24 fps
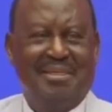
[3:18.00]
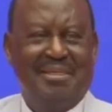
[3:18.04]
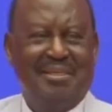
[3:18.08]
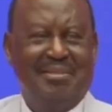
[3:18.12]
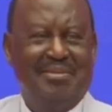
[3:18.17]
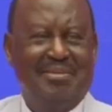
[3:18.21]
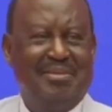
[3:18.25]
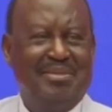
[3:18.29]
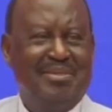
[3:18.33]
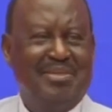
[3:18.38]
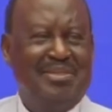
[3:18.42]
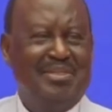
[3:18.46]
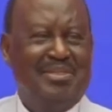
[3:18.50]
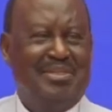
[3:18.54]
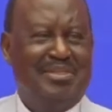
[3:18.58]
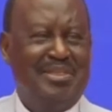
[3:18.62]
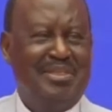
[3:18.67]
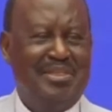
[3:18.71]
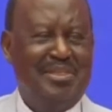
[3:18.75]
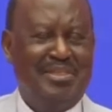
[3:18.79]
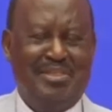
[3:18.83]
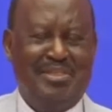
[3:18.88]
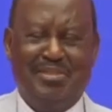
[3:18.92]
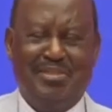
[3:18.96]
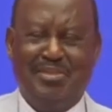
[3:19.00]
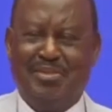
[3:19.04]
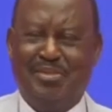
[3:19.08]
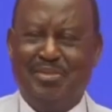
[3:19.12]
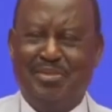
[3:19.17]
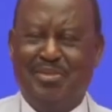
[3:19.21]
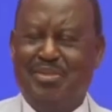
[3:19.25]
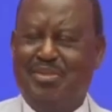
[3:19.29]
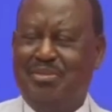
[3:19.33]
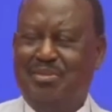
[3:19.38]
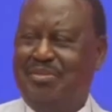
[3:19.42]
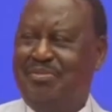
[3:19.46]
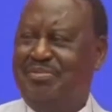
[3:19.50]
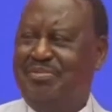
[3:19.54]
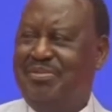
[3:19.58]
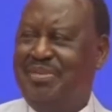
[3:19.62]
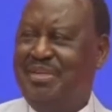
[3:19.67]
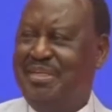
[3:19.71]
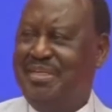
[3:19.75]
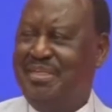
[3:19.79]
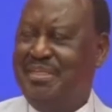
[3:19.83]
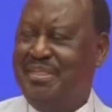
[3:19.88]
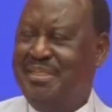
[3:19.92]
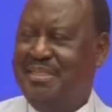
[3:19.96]
And they were on the streets, of course, they were
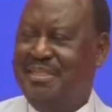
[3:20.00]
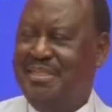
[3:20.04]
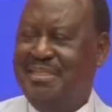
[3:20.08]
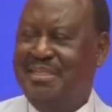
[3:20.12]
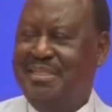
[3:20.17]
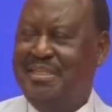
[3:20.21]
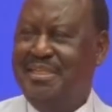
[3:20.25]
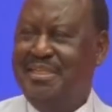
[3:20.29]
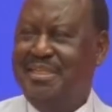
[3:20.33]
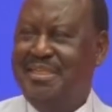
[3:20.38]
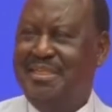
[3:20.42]
fairly